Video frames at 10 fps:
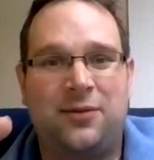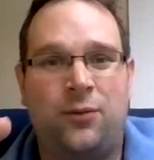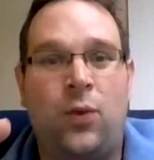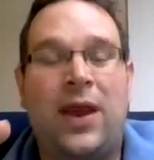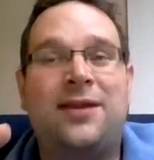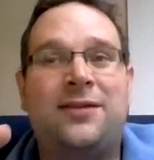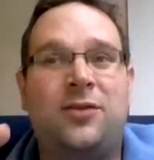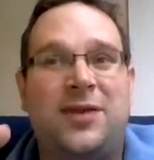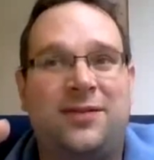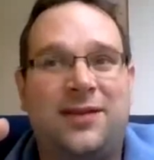wait
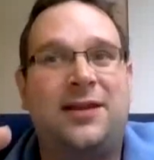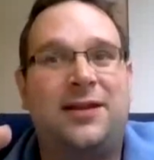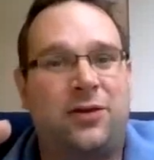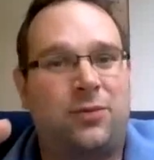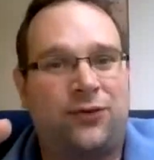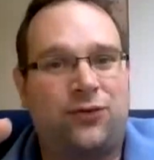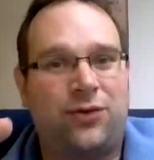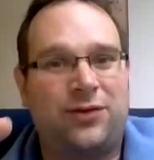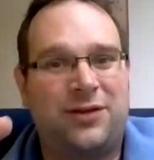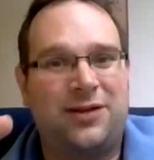to be seated in a
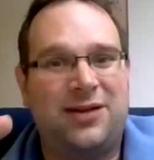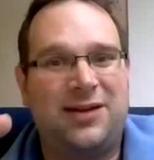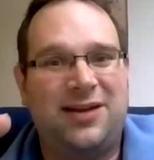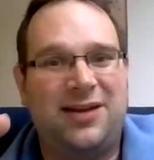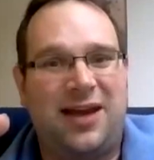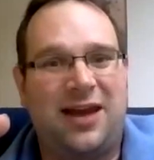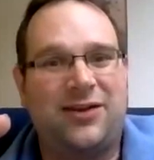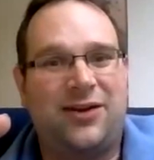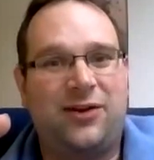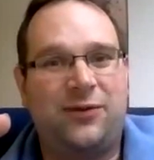restaurant,
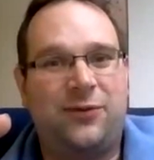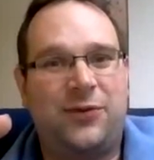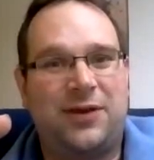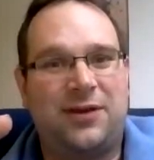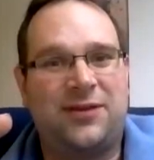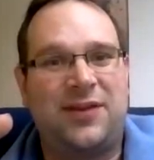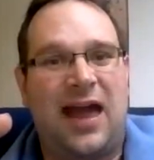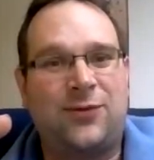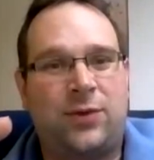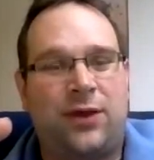and all of the
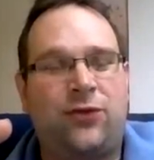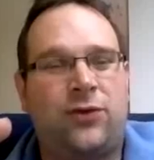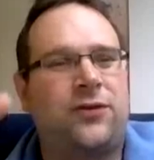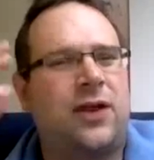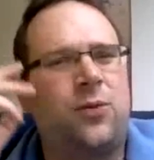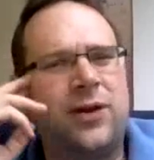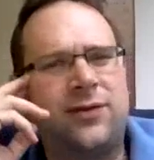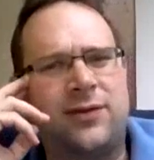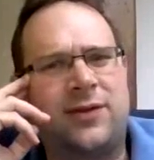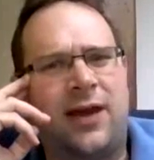staff of the restaurant is like, "What
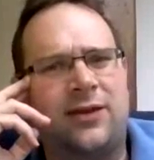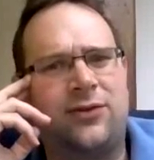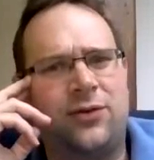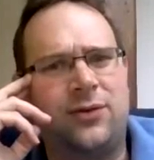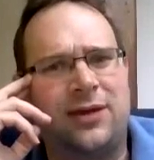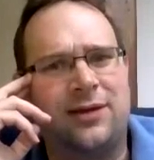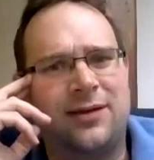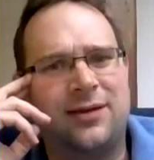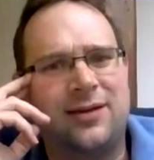is this guy doing,